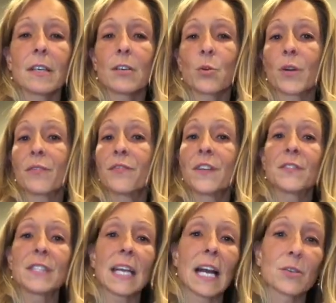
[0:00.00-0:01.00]
or
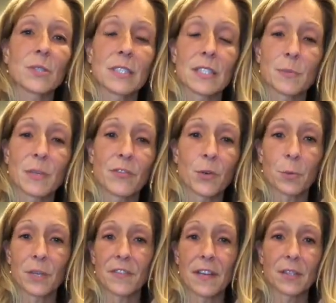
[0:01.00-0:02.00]
50 houses before
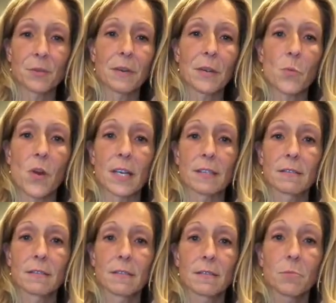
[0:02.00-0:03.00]
we find the right one,
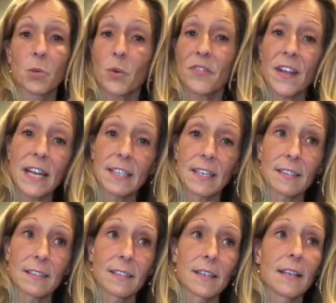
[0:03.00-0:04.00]
but we'll find it.
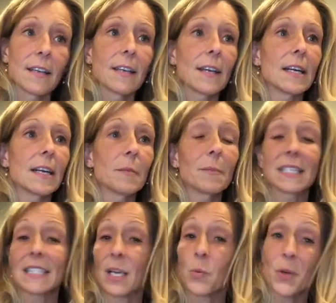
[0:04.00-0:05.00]
It may
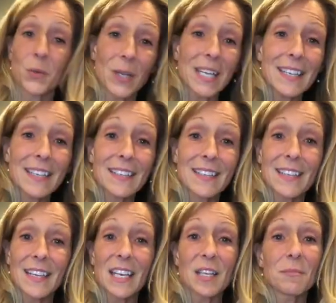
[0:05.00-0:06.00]
take 1 week.
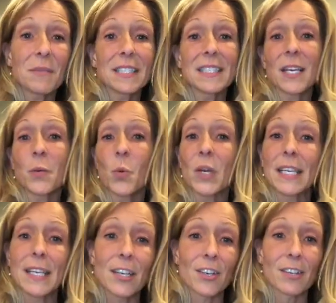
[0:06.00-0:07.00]
It may take 1
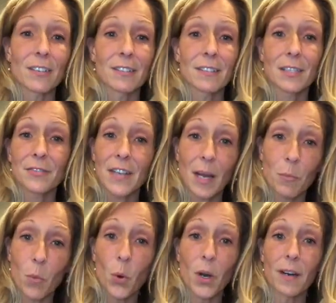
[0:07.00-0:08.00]
year, if not
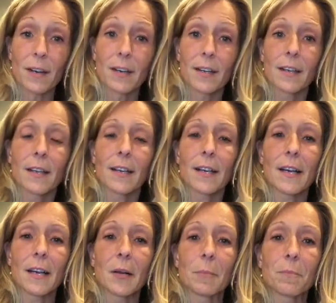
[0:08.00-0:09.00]
more.
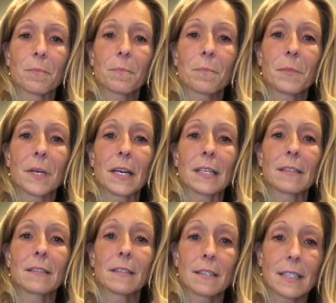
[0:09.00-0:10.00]
But
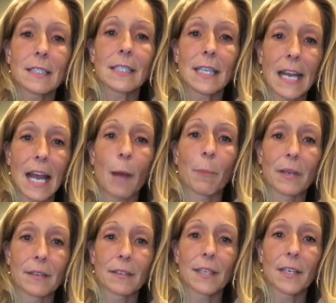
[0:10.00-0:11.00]
it's going to
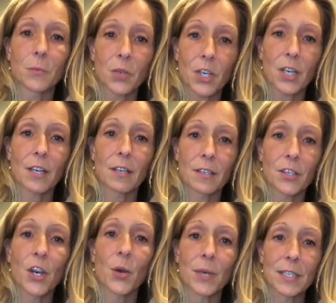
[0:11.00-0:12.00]
happen, and we're going to
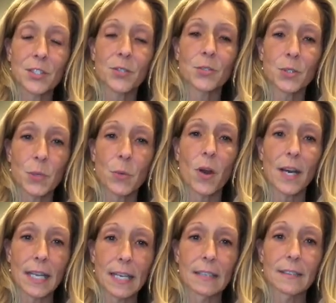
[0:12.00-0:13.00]
know it as soon as we walk
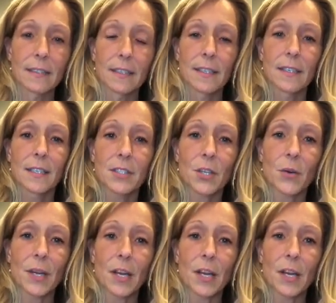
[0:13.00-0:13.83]
in. So I